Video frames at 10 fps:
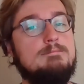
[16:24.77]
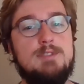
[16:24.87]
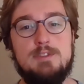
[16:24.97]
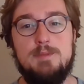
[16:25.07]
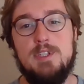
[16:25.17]

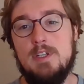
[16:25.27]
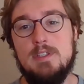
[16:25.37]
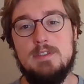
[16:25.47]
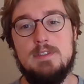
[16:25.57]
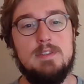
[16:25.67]
Just
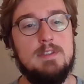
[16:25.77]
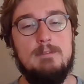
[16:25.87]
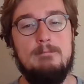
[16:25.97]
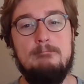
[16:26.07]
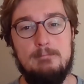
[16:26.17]
because
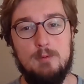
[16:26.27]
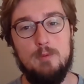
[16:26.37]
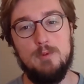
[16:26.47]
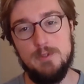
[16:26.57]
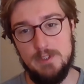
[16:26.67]

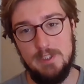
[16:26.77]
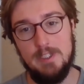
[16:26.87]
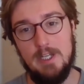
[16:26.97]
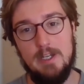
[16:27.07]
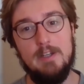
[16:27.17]
we'll see the
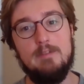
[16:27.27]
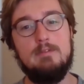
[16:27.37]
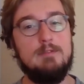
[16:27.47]
narrative,